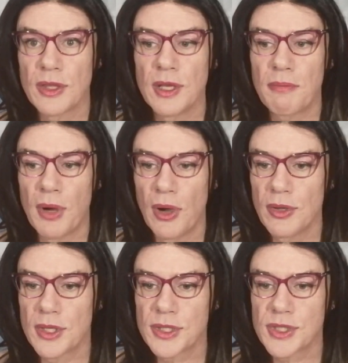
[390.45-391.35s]
The
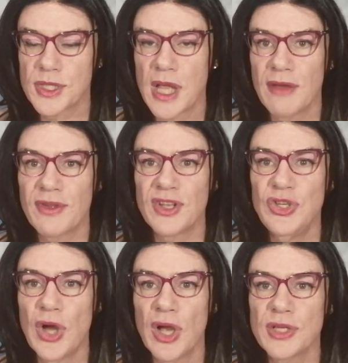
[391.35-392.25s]
opponents just have
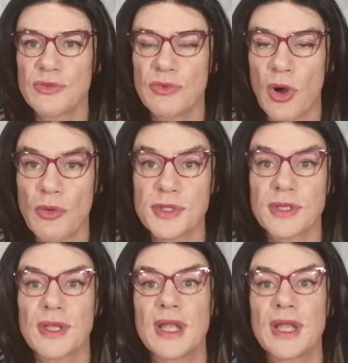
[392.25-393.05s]
dice rolls